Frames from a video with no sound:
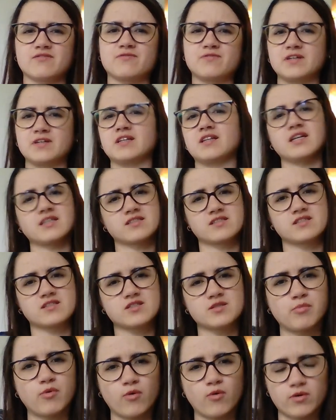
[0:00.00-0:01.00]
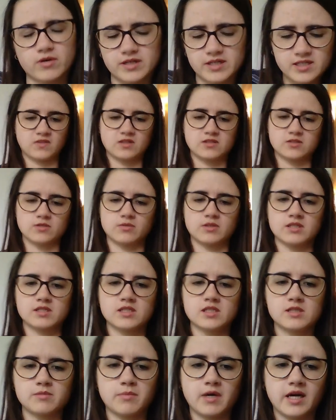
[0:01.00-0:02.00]
feel as supported. So this
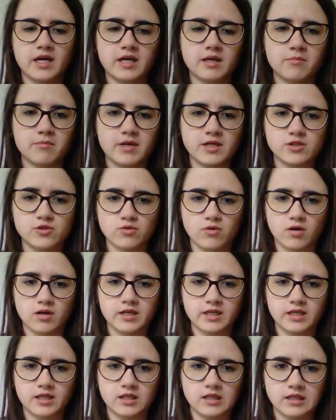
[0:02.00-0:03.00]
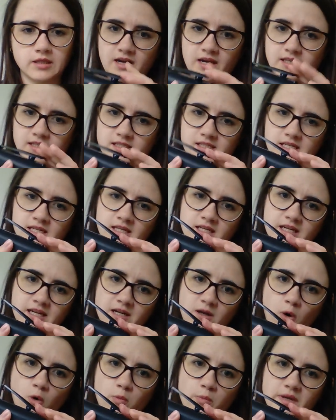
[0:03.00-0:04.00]
is my Medtronic clip and see it, it
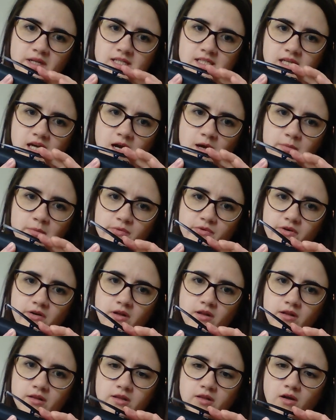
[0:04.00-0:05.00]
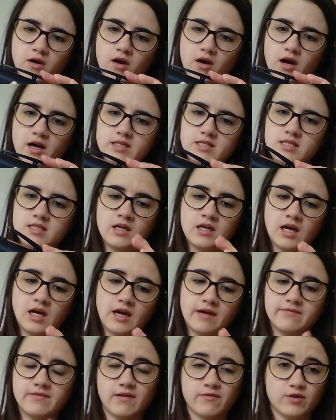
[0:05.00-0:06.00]
opens up a lot.
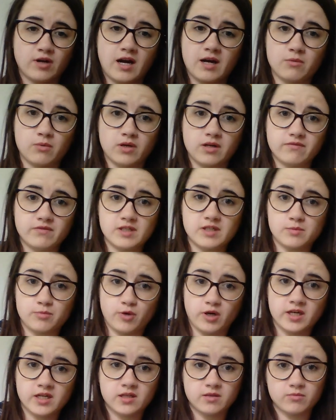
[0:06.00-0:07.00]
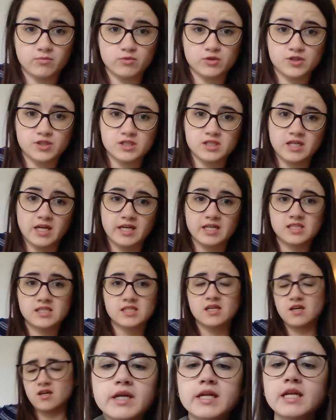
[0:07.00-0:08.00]
I've never had one of these break, which is nice.
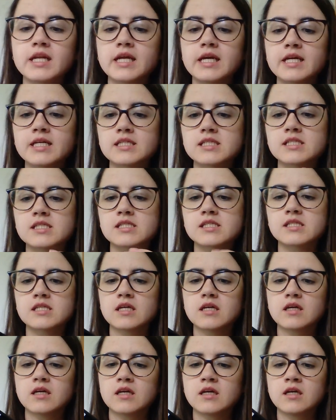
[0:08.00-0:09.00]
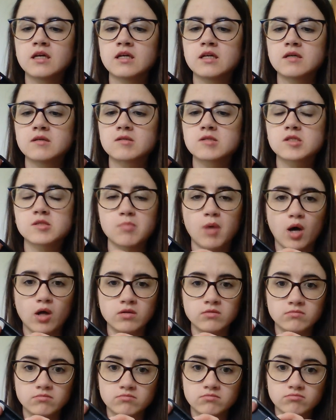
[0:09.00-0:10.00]
It is
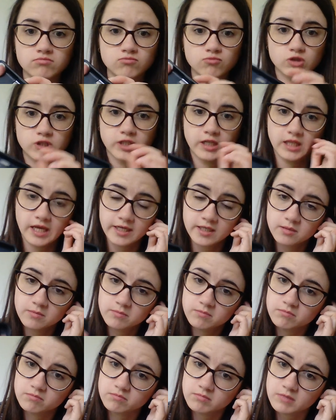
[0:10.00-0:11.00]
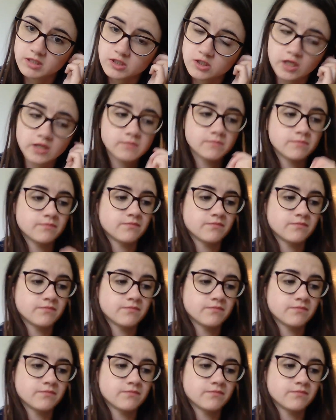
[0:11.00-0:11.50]
small, which I like. That's good.